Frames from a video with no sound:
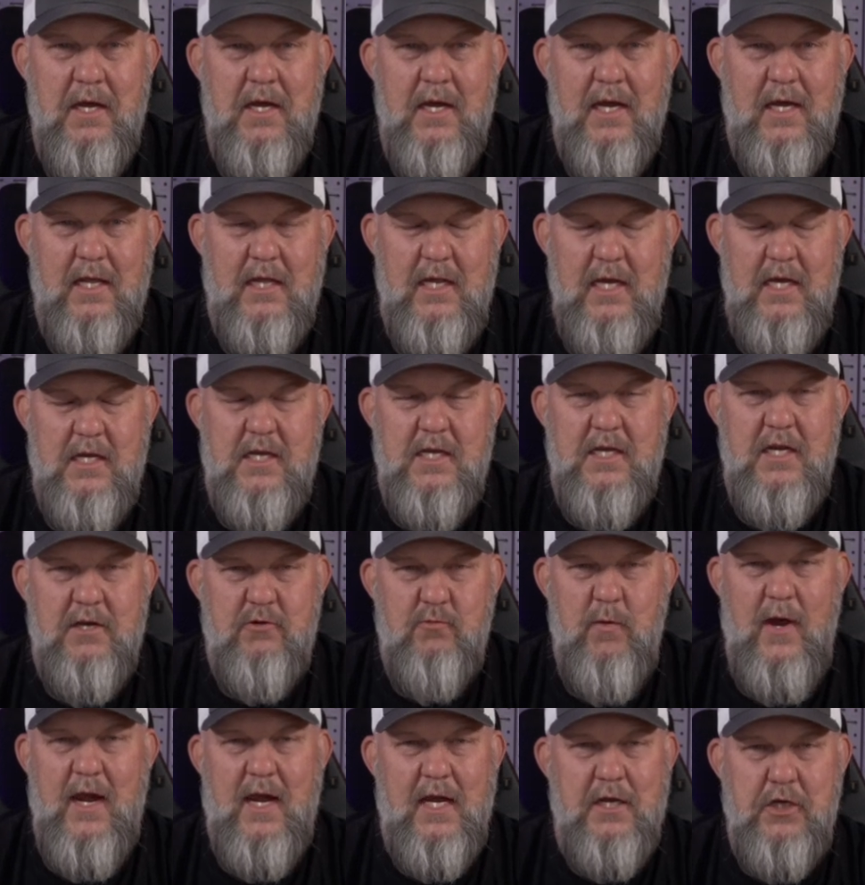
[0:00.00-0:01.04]
at least this
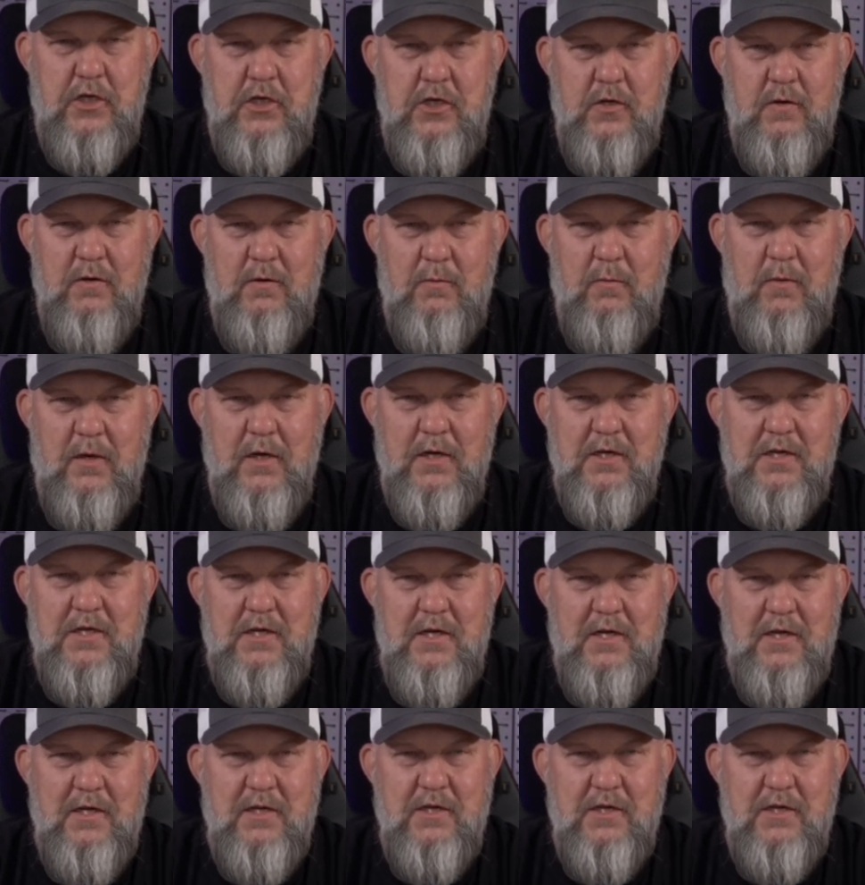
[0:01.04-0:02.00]
way I got to shoot it once."